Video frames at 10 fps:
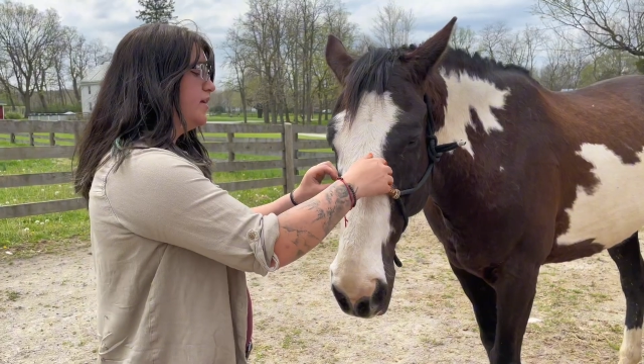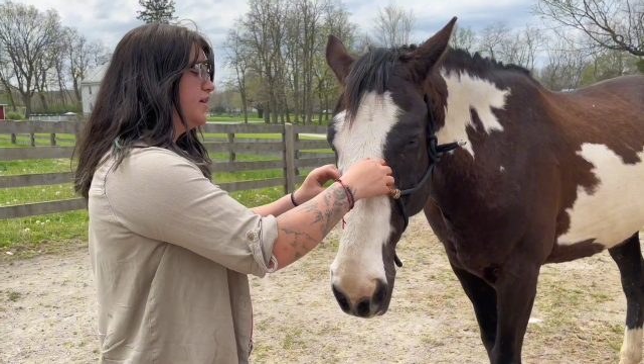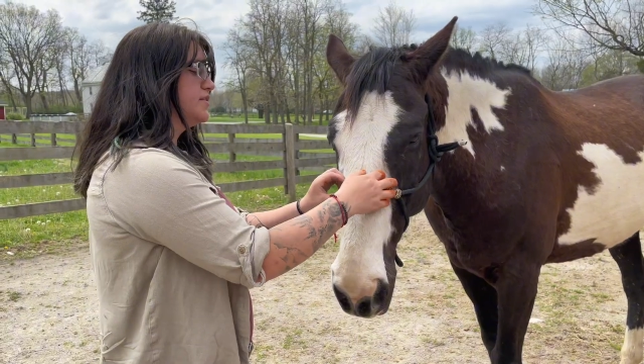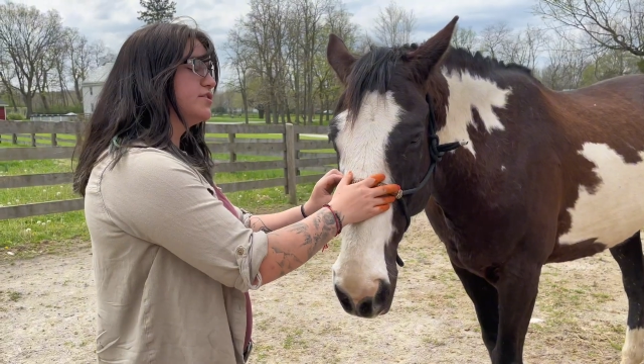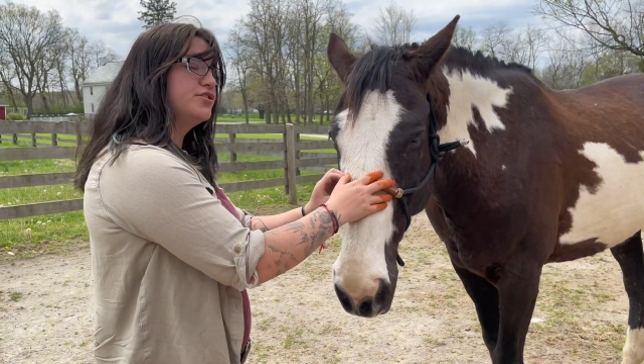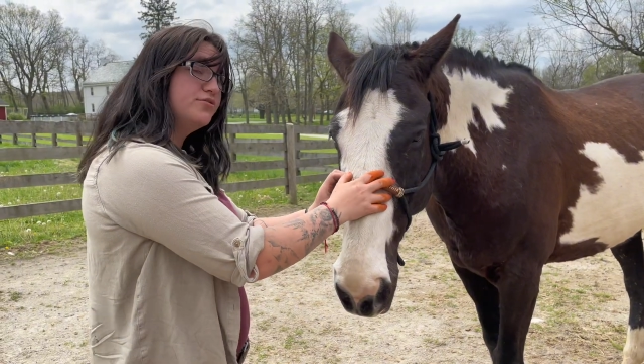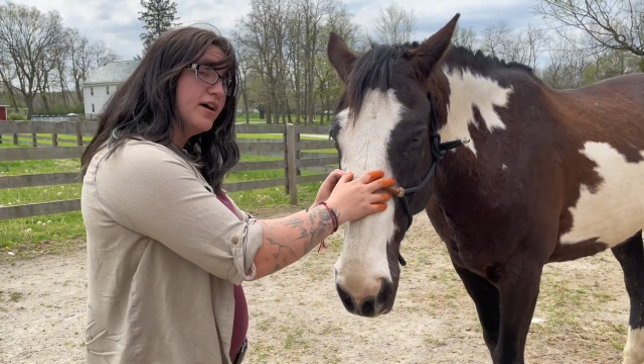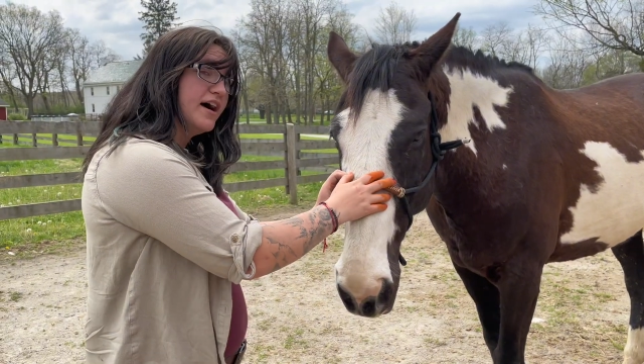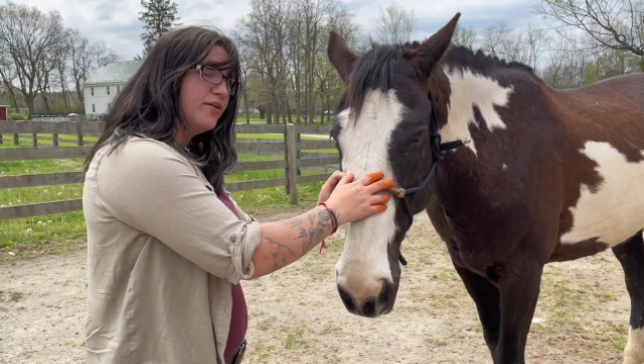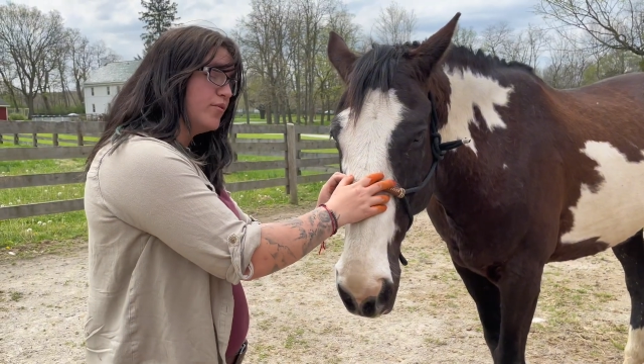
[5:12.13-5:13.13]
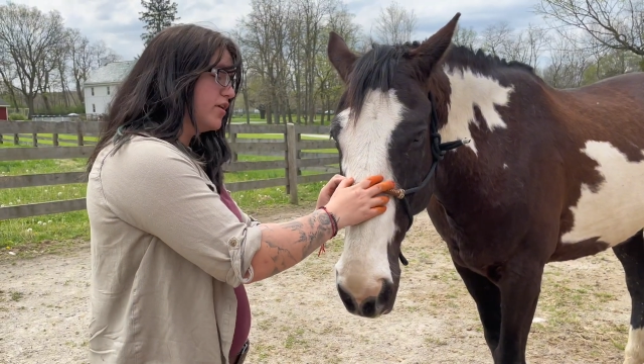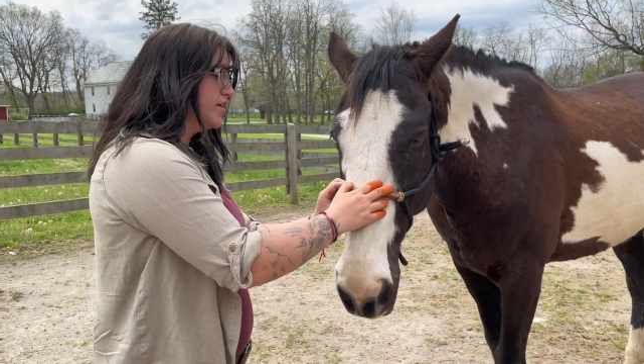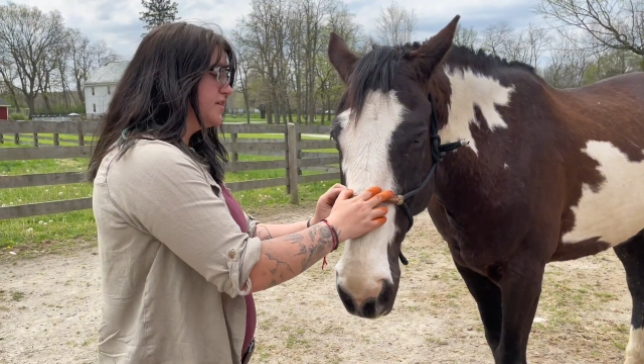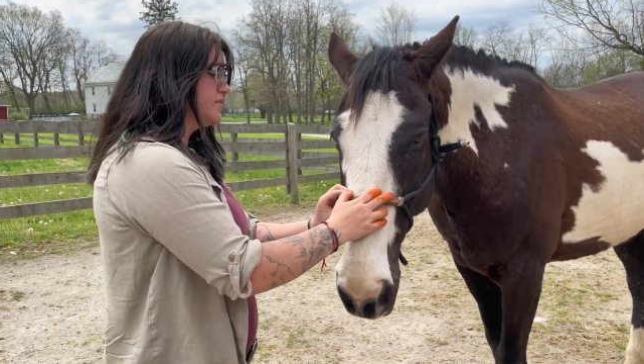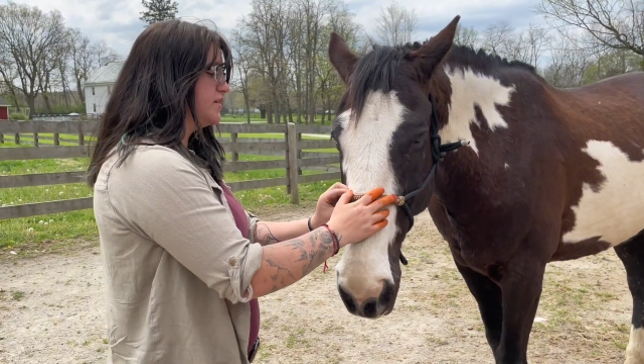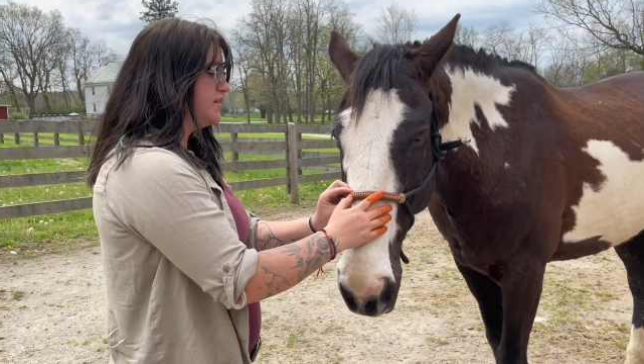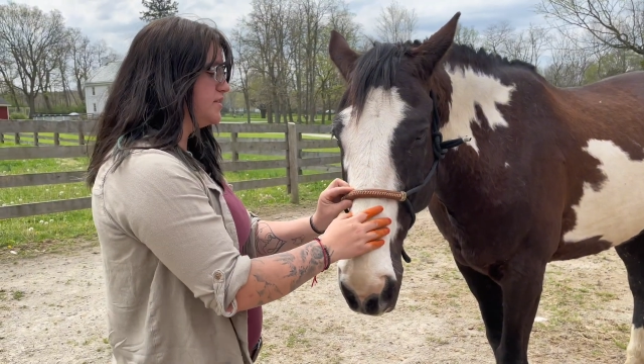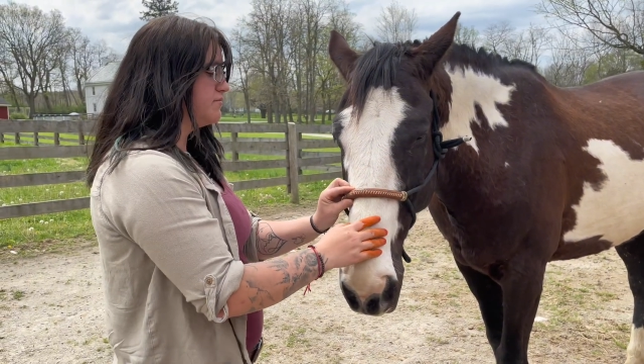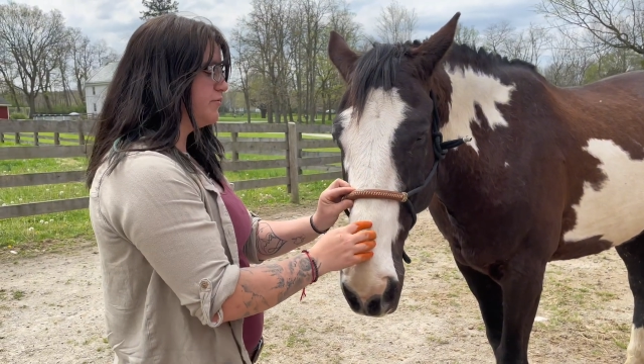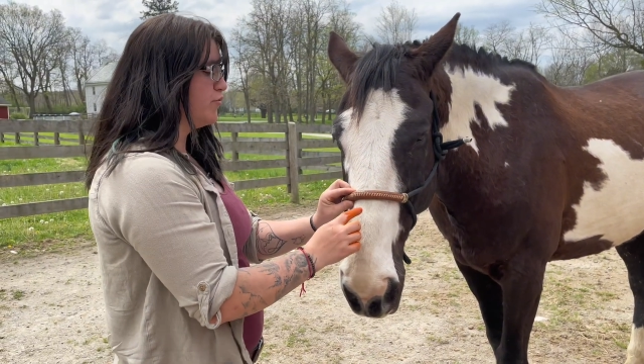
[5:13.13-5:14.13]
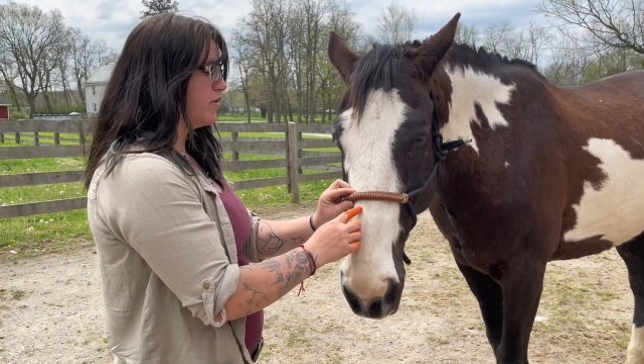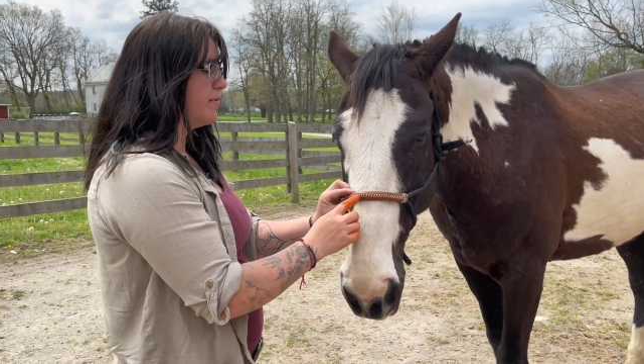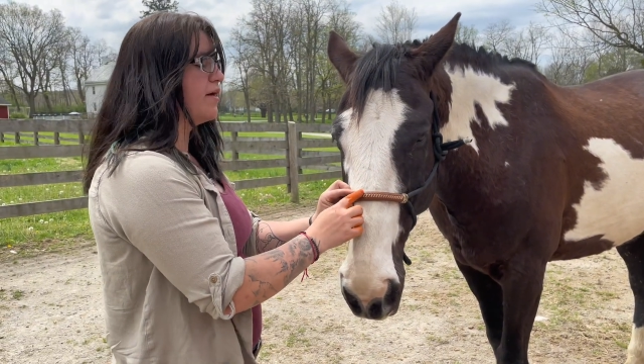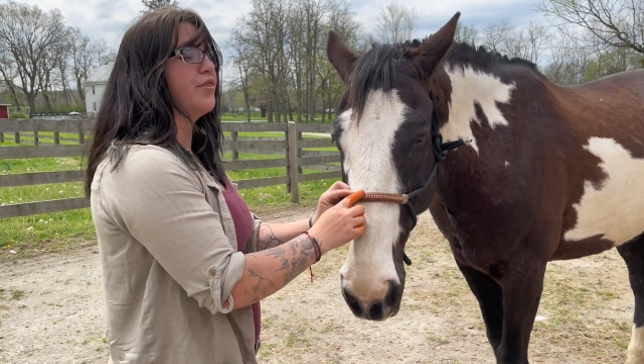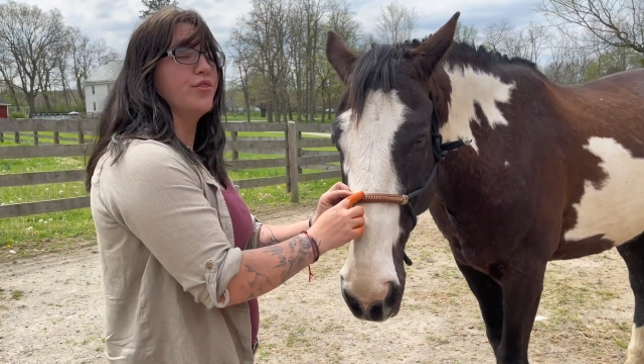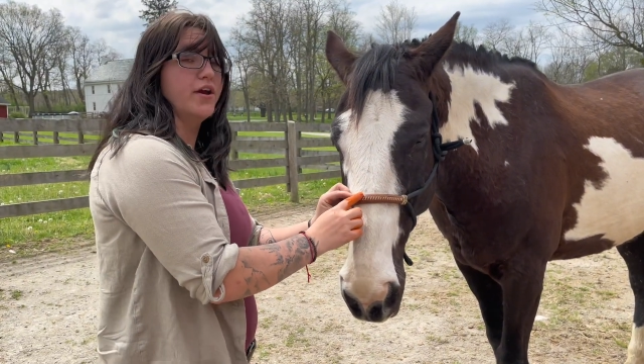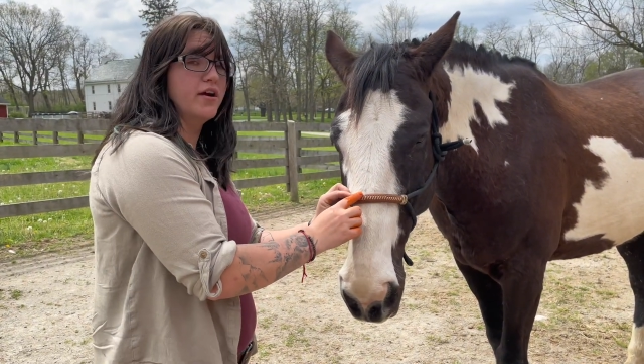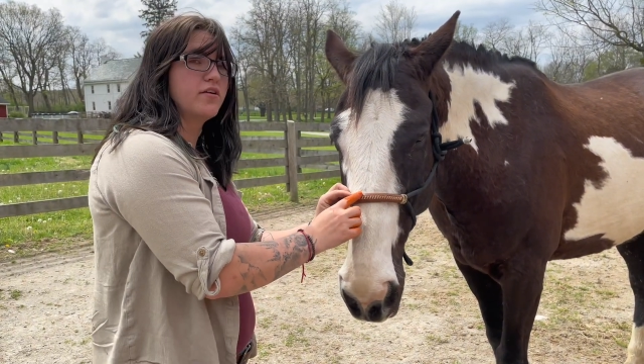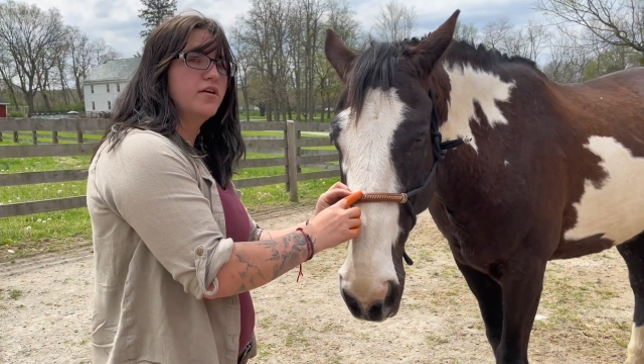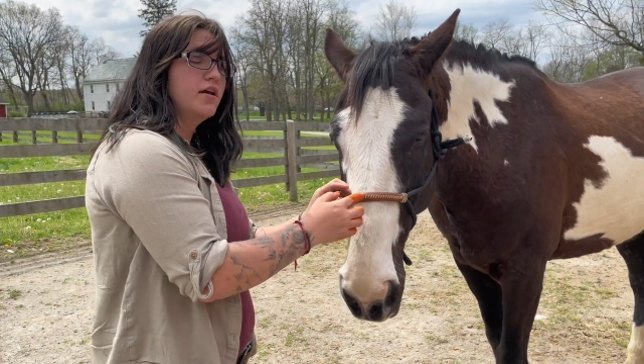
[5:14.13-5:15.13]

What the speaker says: it's too high where it is. It needs to be more about there.